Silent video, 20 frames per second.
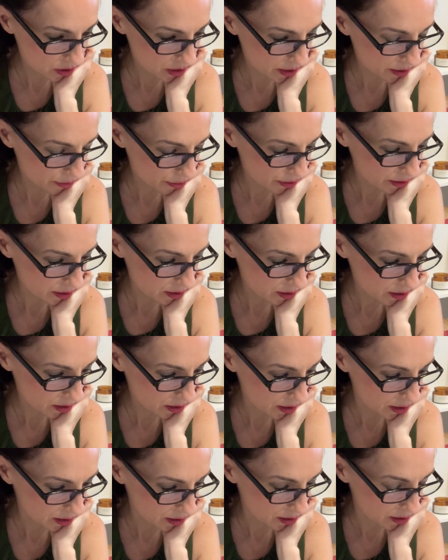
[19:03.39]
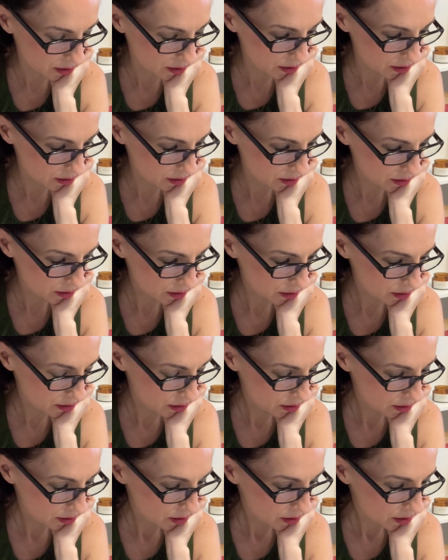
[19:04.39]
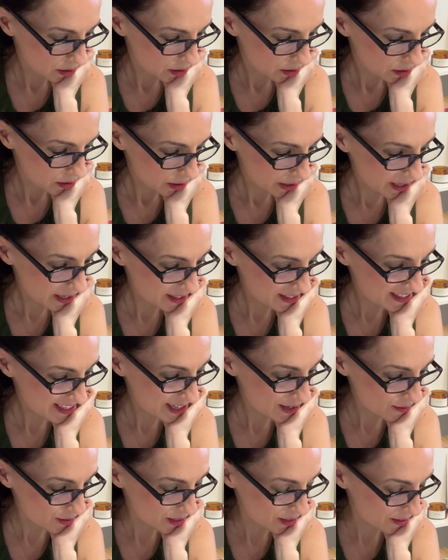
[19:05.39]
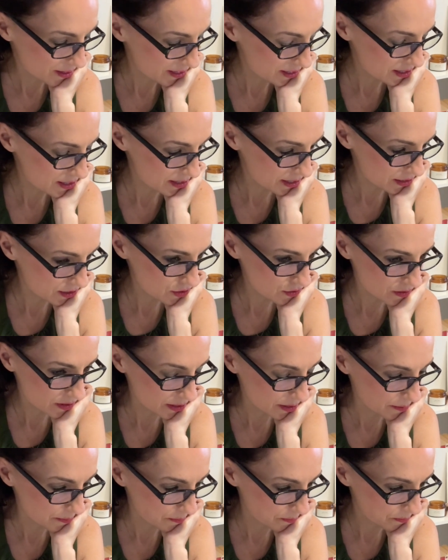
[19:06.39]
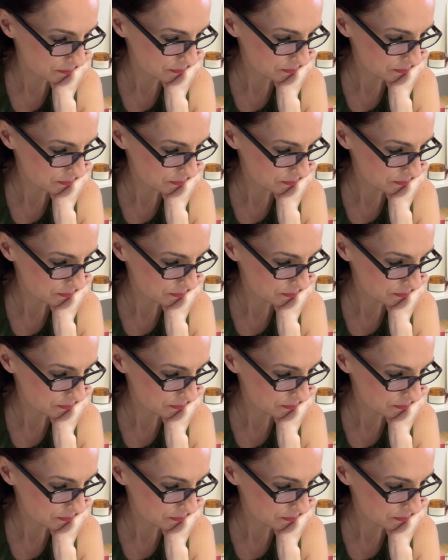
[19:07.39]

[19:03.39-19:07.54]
I think I can. Siri, let's try.